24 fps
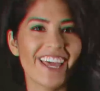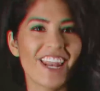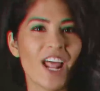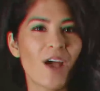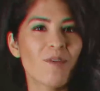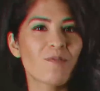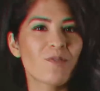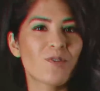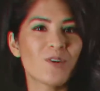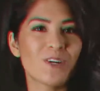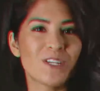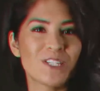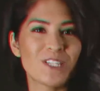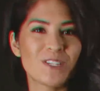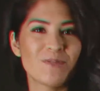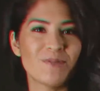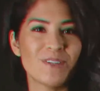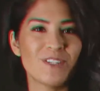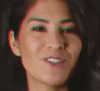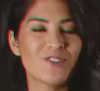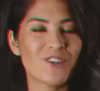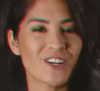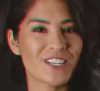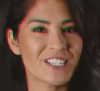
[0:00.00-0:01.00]
and I'm going to
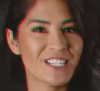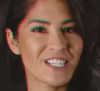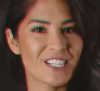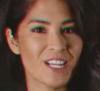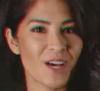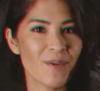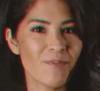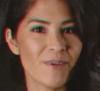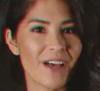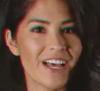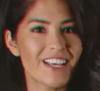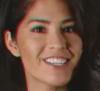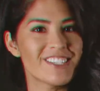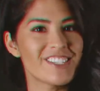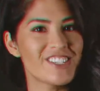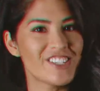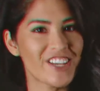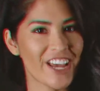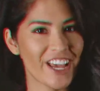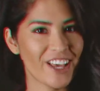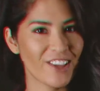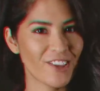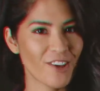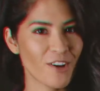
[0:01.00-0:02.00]
be dressing up as
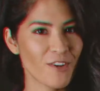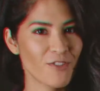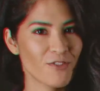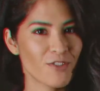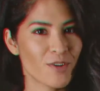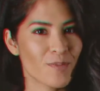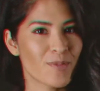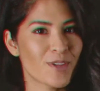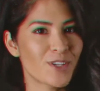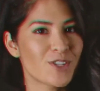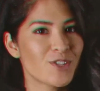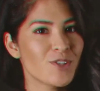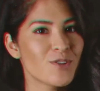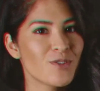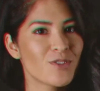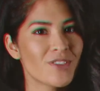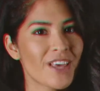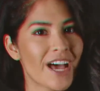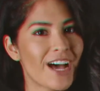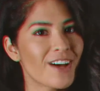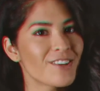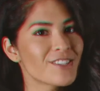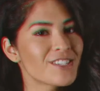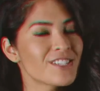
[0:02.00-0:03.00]
J-Lo from the
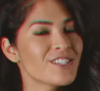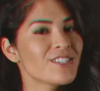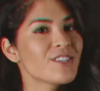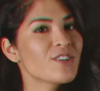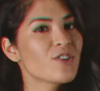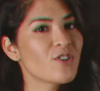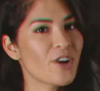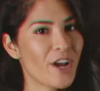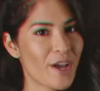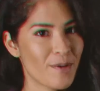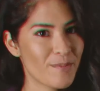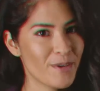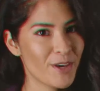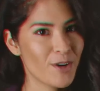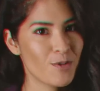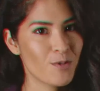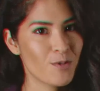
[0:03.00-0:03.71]
2000 Grammy